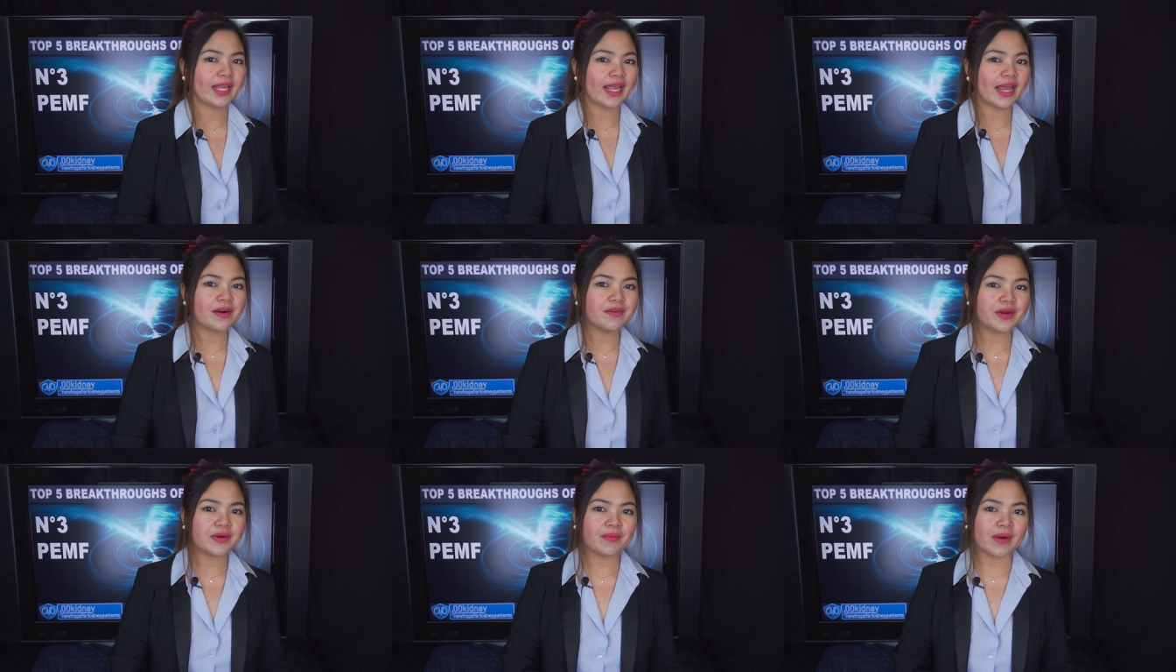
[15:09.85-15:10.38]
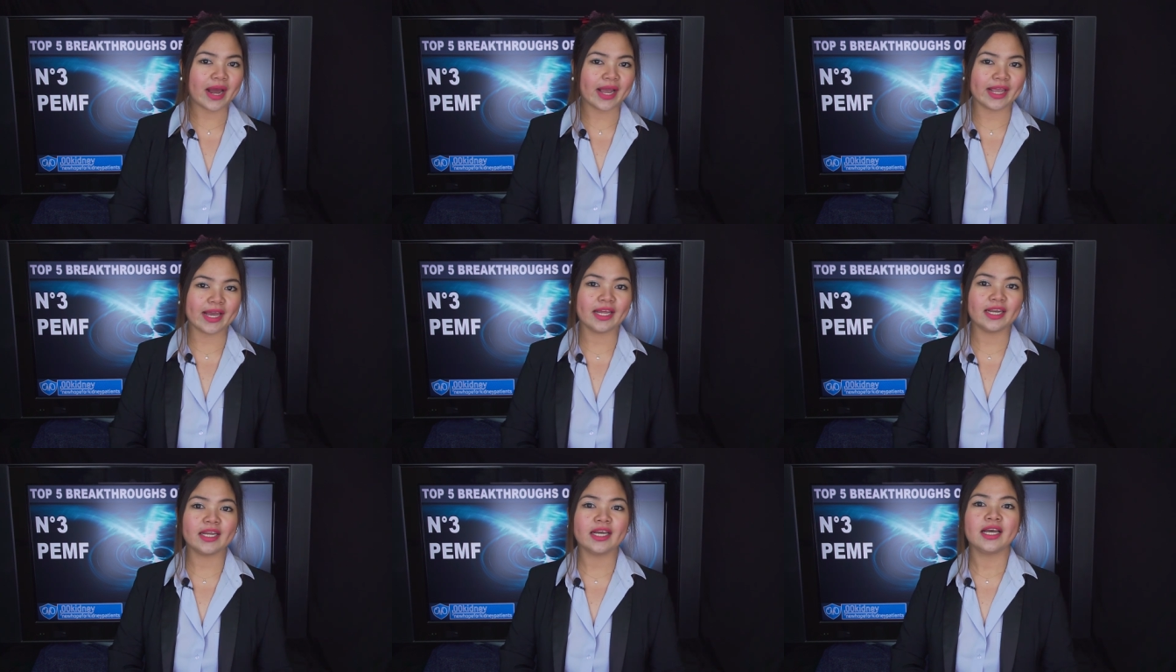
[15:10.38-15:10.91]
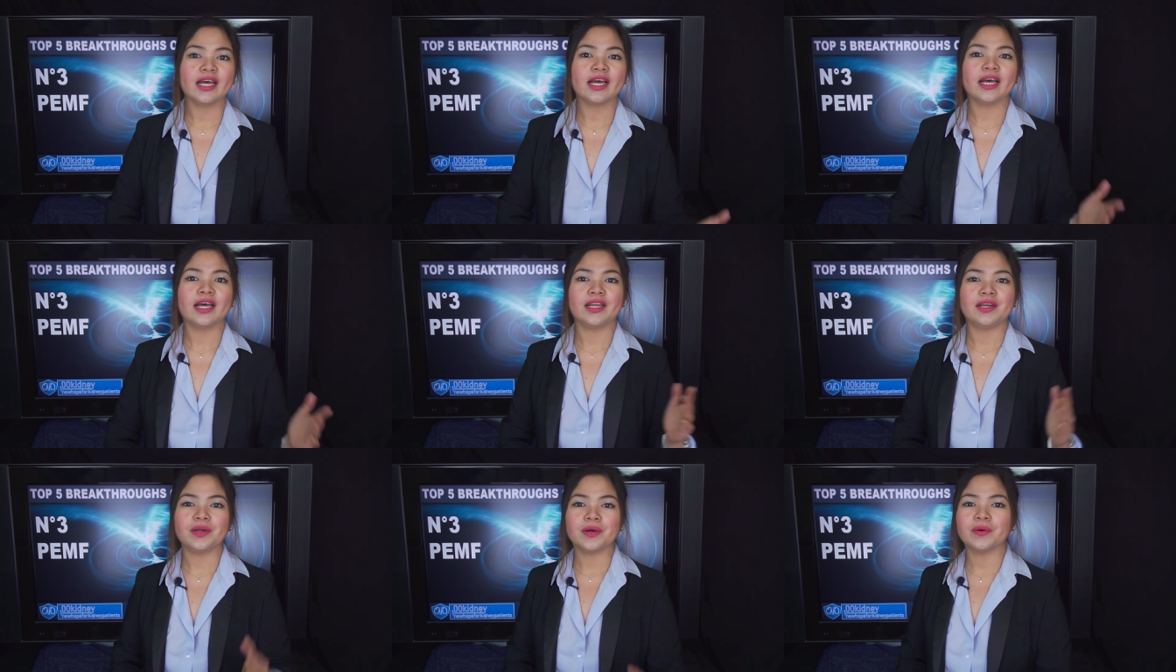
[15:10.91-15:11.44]
Gary Ryan,
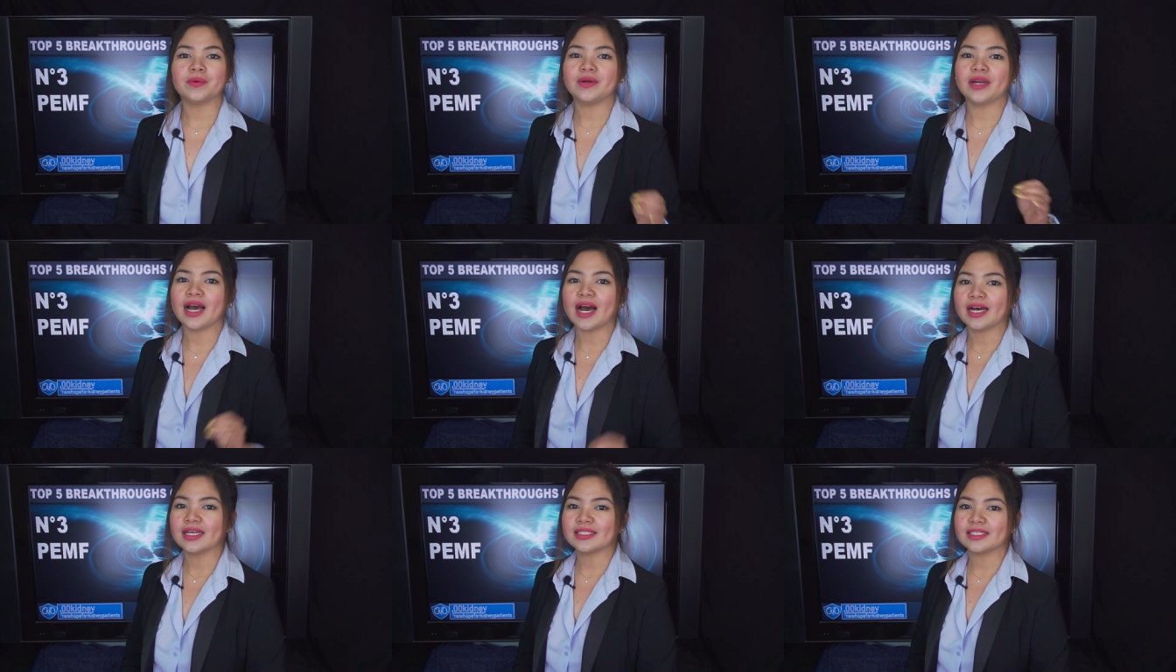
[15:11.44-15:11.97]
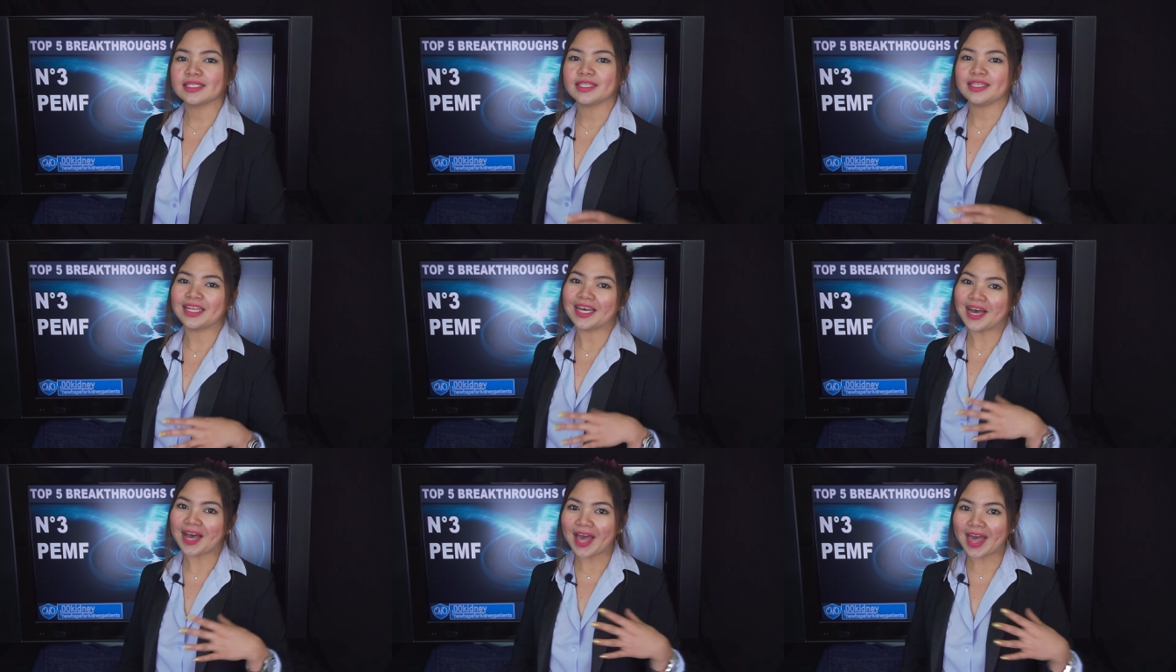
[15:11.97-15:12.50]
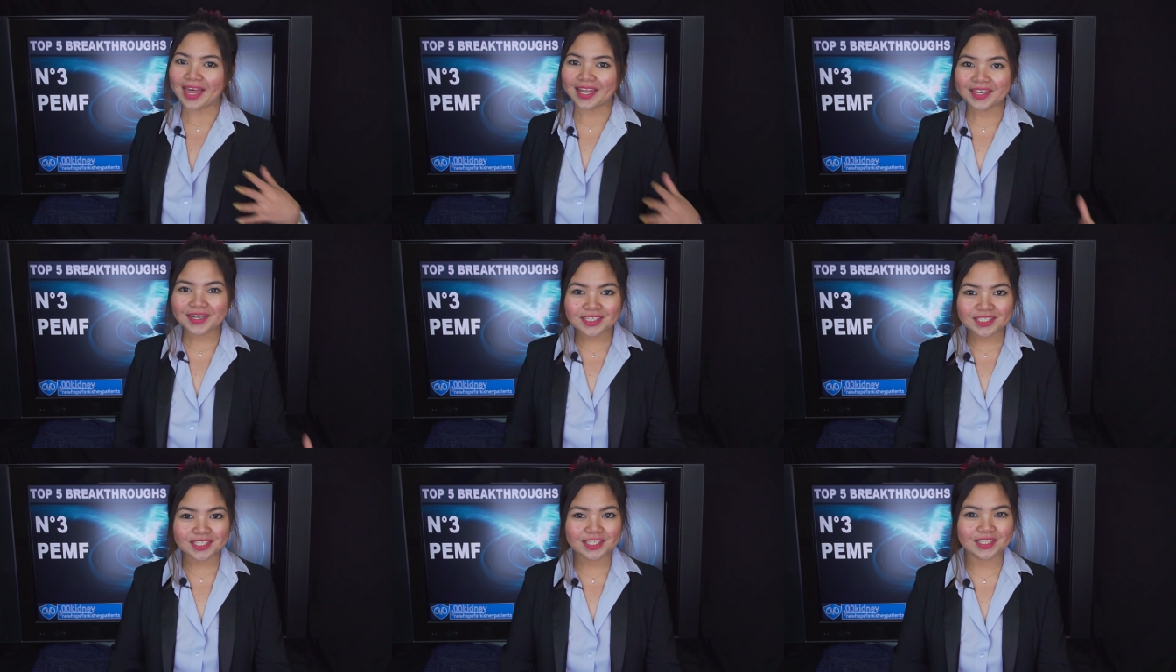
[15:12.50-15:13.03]
known as the
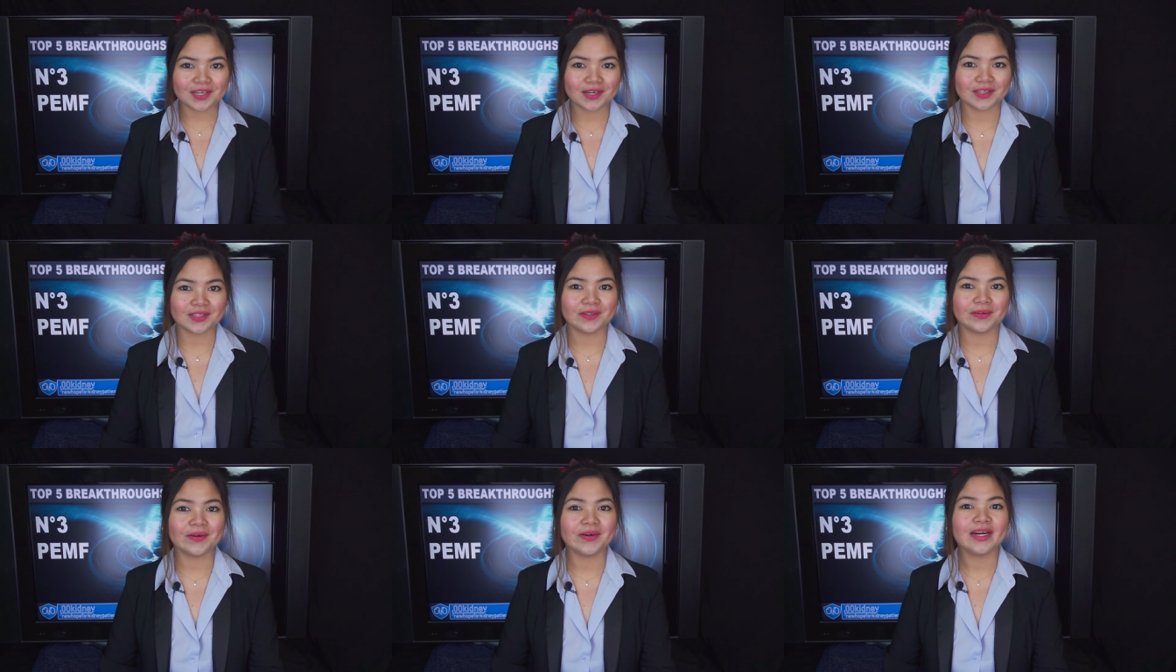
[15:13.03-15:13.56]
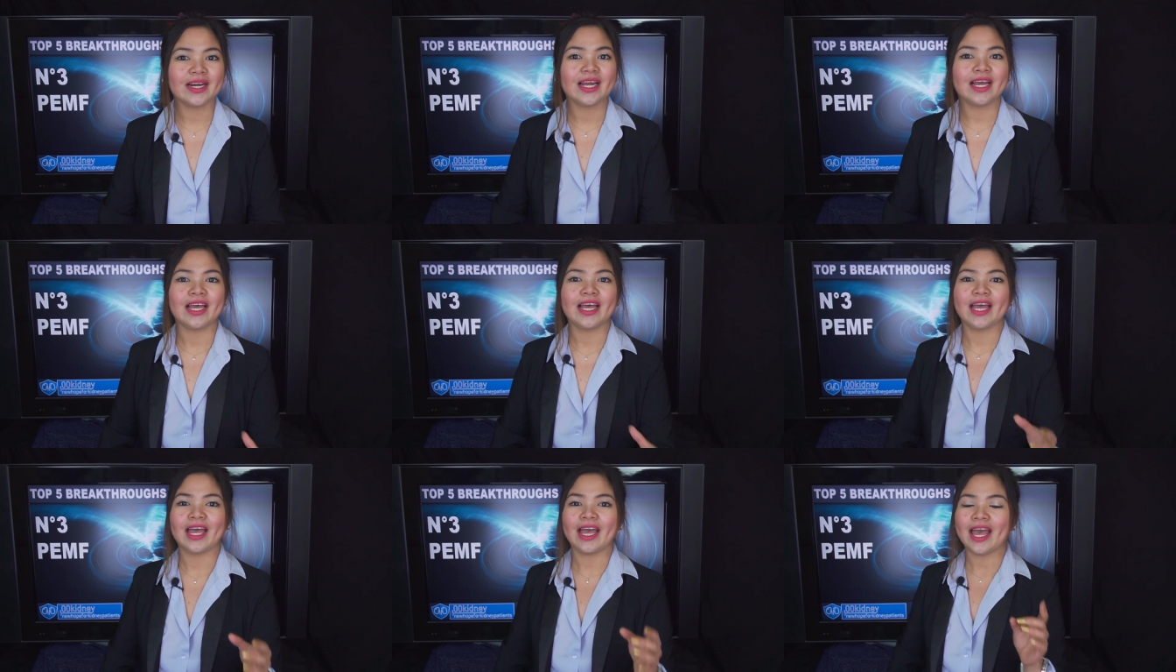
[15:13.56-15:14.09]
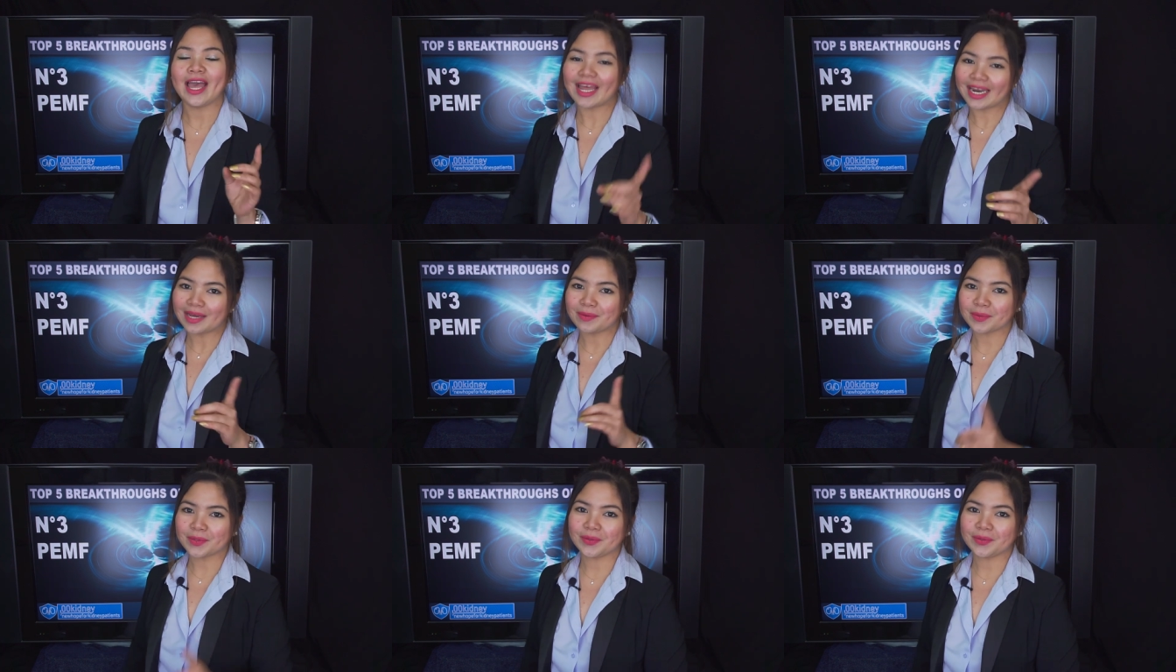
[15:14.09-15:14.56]
Energy Doctor, and I'm